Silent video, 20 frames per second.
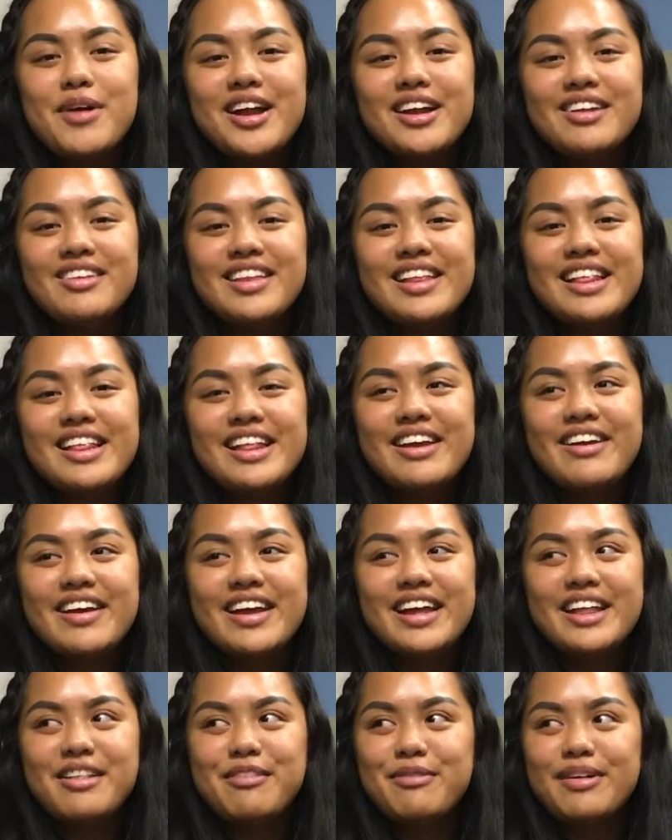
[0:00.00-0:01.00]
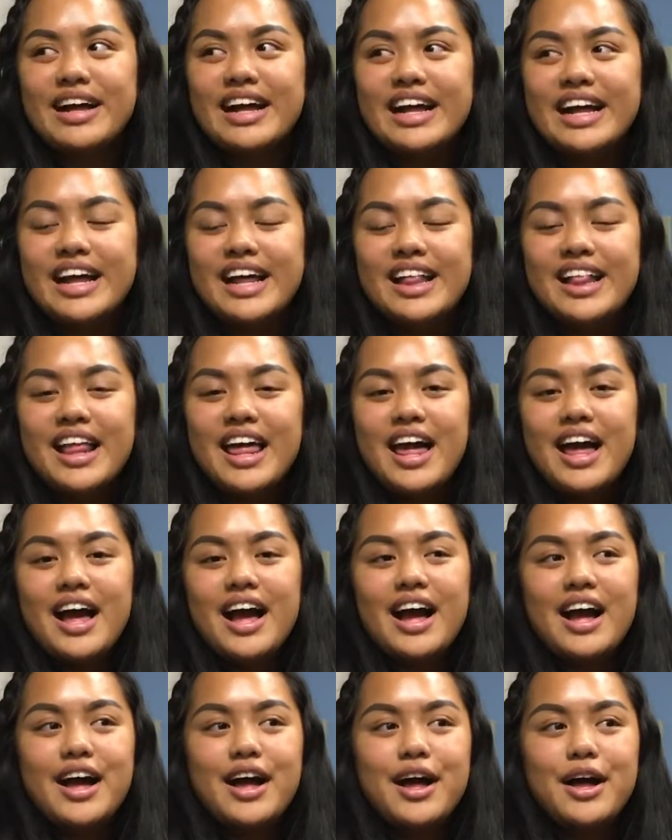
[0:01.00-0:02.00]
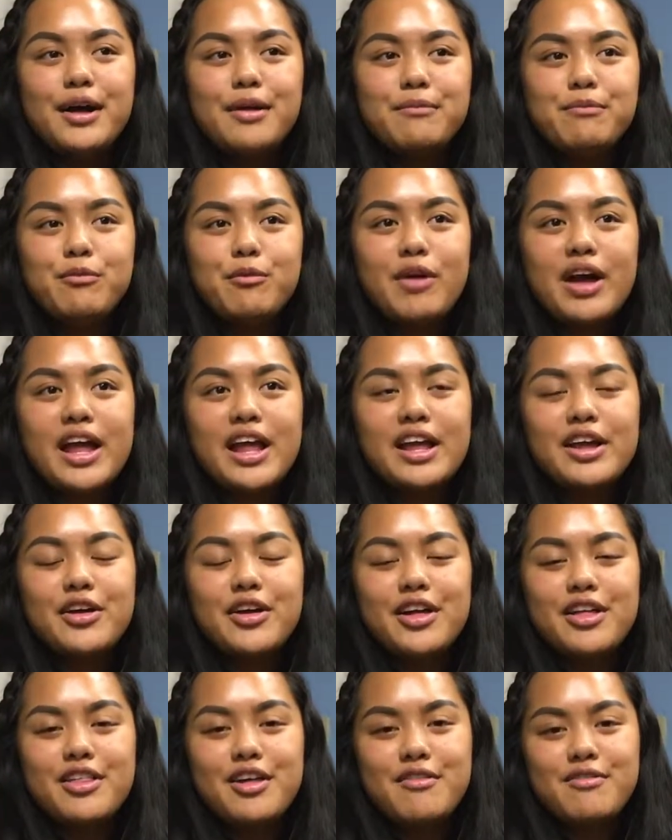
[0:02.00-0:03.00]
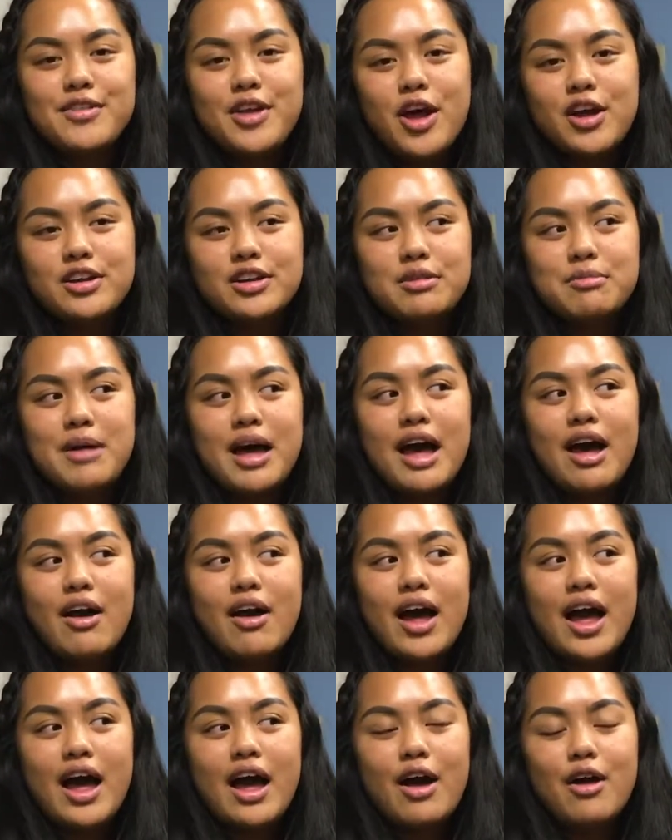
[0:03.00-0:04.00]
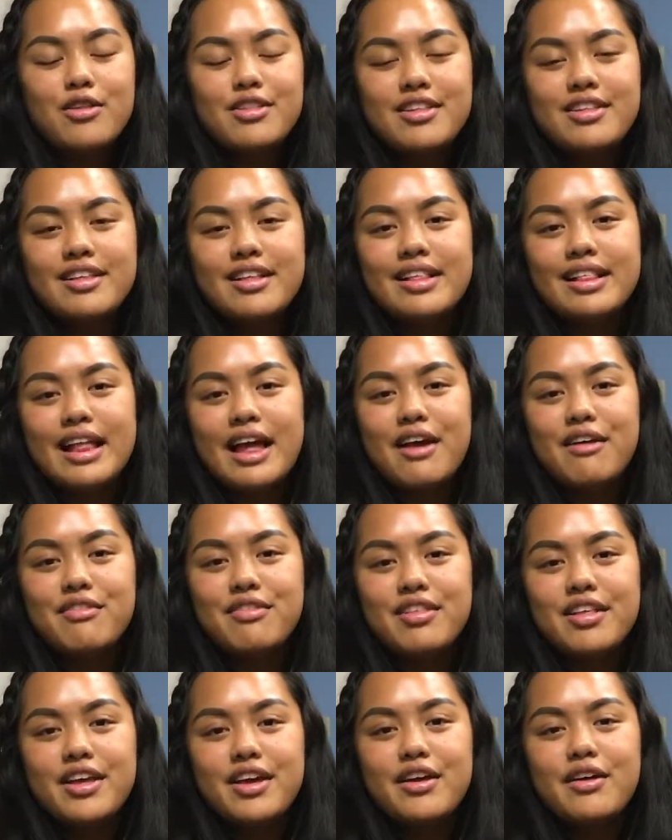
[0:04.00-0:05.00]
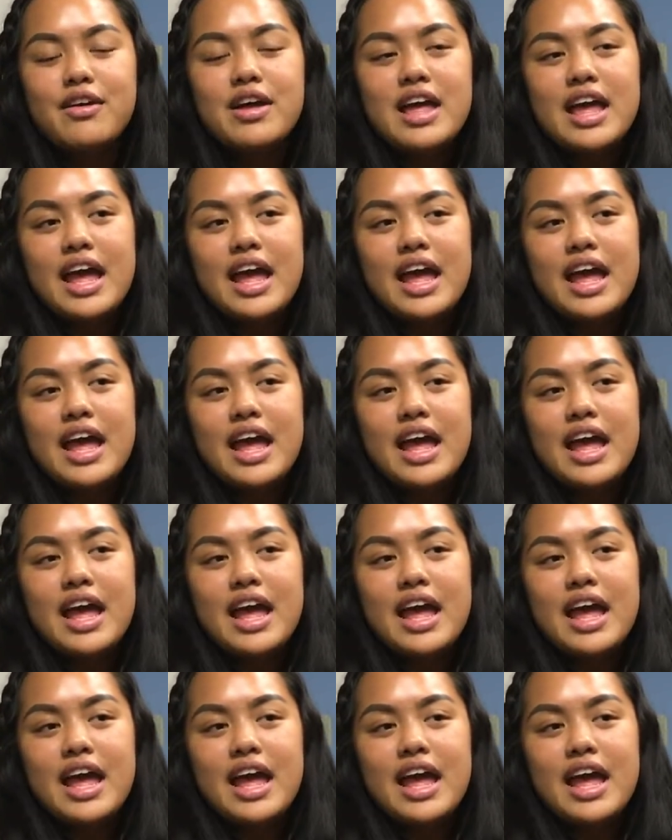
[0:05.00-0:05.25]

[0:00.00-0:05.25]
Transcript: part of the series was when Kriya Jeff talked about how Jesus loves you,